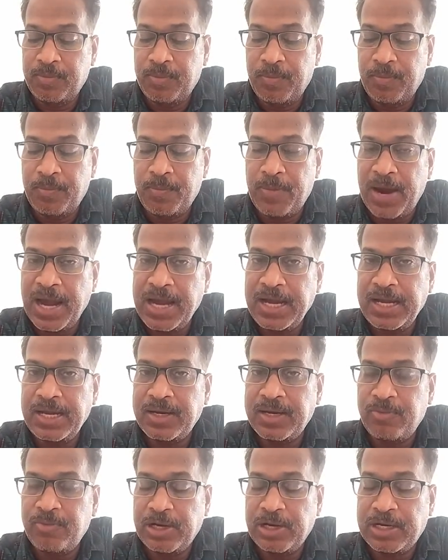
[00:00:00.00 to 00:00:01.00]

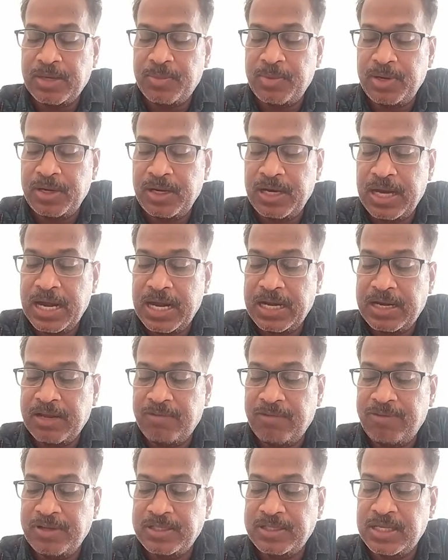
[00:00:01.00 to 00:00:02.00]
mild vitamin A
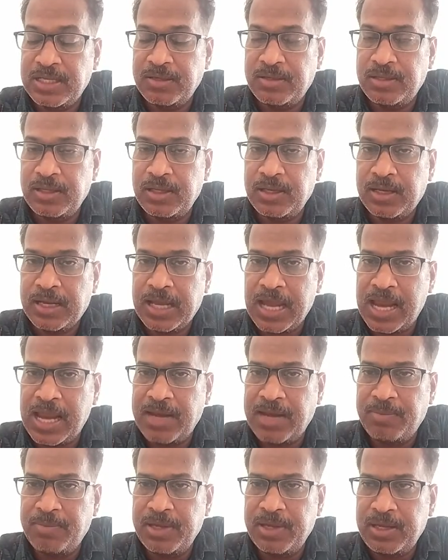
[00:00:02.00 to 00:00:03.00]
deficiency
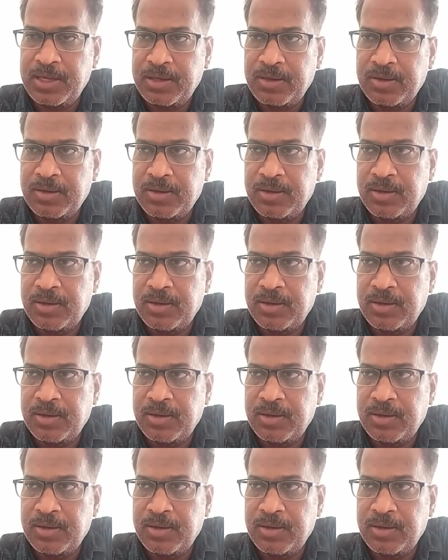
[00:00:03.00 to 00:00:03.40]
can be